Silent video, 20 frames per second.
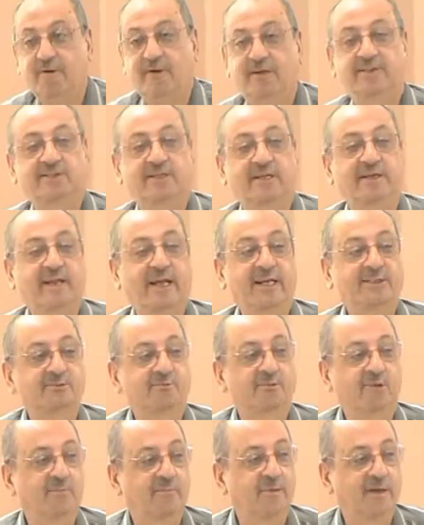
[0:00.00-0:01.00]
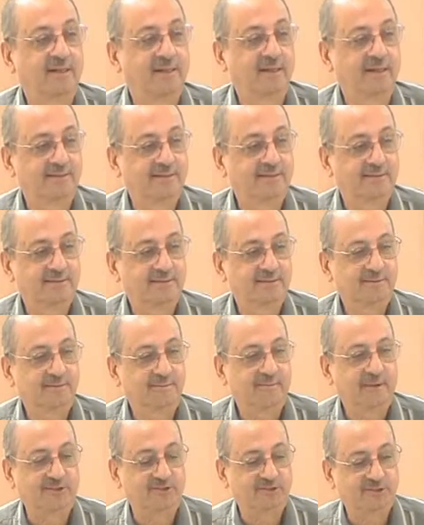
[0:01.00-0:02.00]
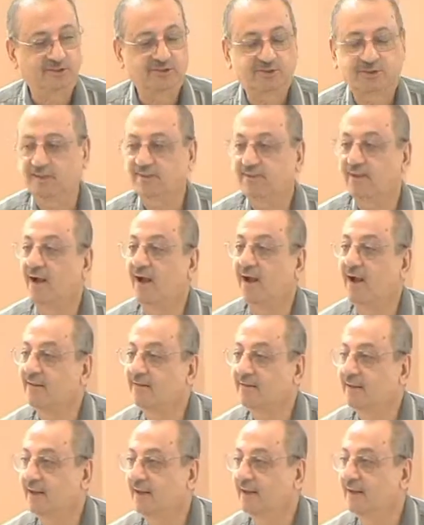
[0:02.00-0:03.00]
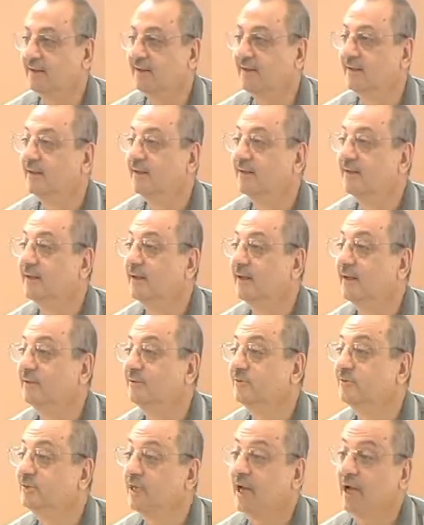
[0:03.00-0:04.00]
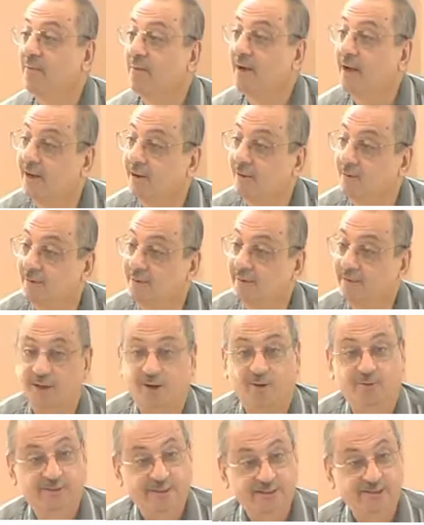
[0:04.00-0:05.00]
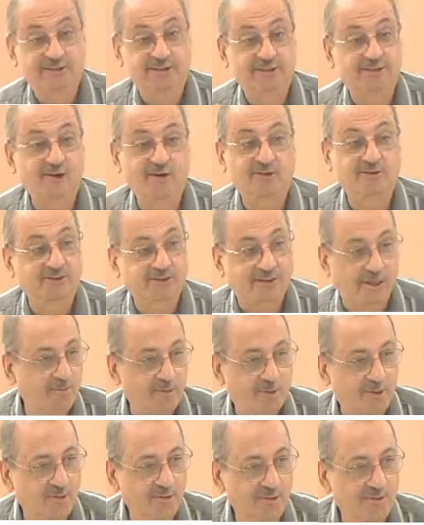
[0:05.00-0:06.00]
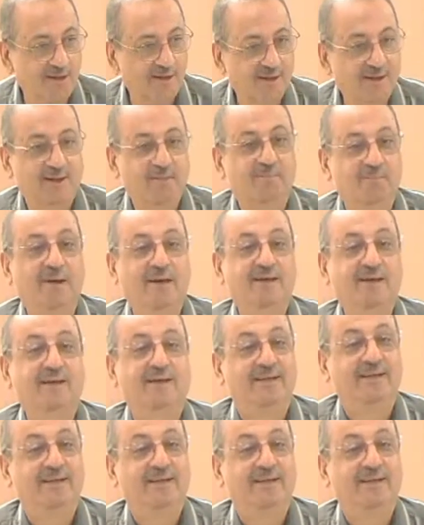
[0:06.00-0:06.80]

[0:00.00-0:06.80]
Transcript: is the next one, brothers and sisters? Haza jamalun. Now, this is not jamlun, but